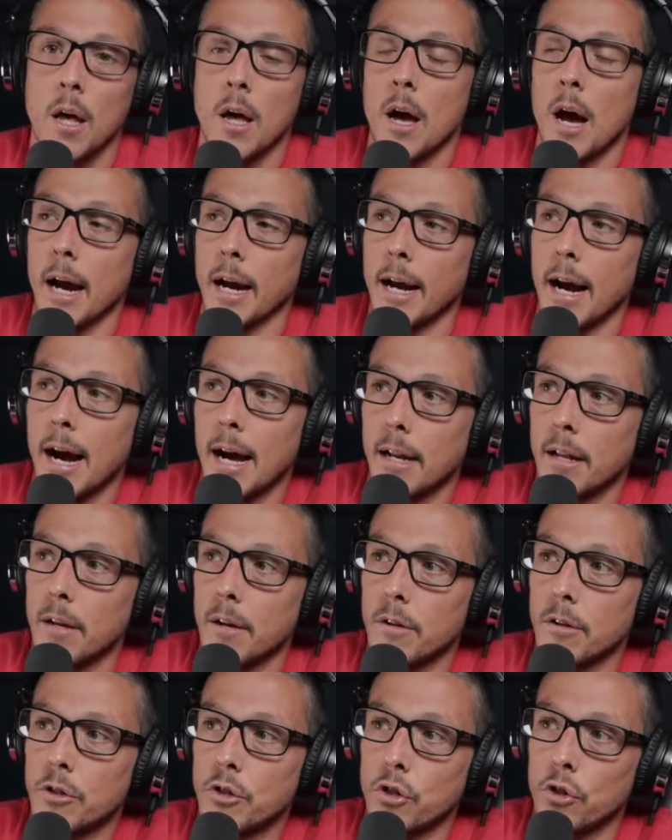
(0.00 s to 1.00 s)
I got
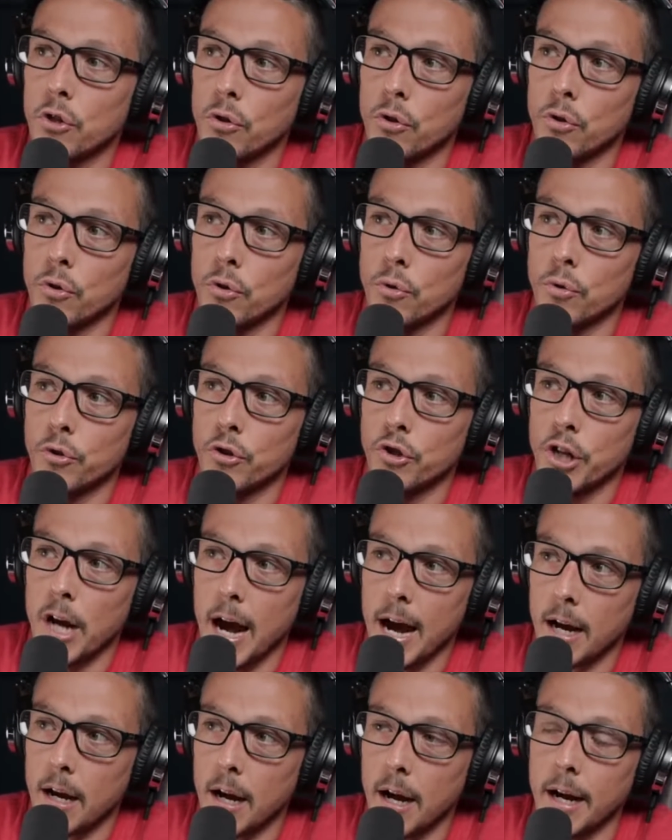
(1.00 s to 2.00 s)
to
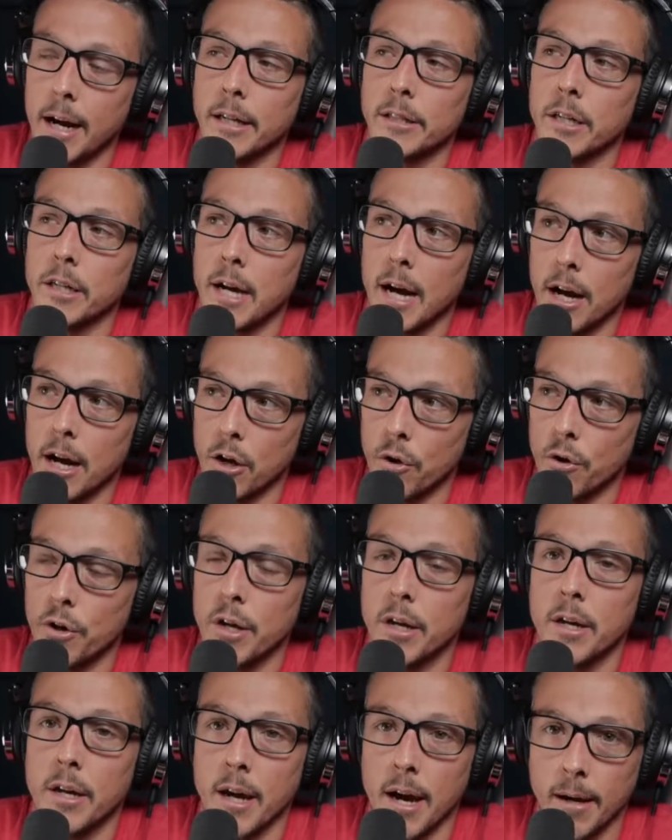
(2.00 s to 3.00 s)
Coyote
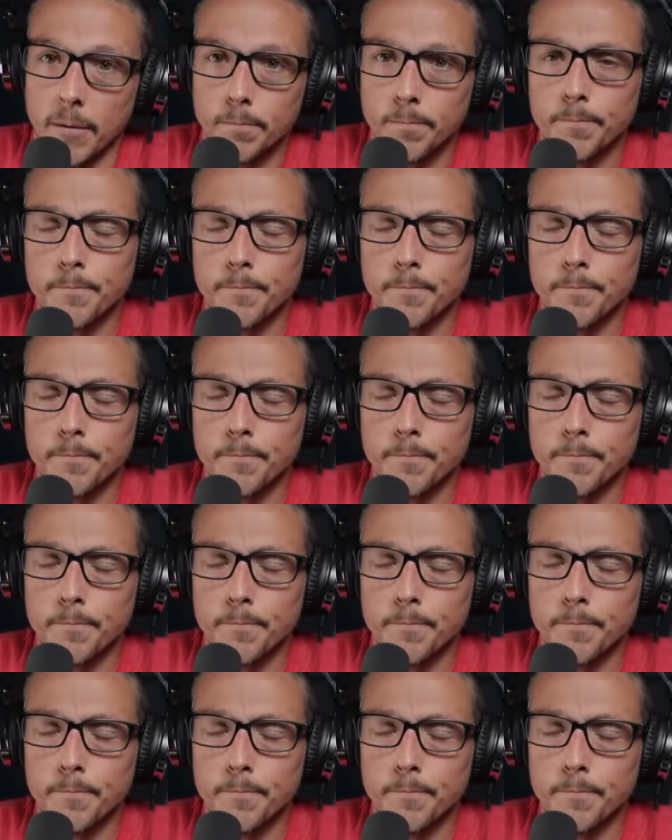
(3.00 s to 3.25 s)
again,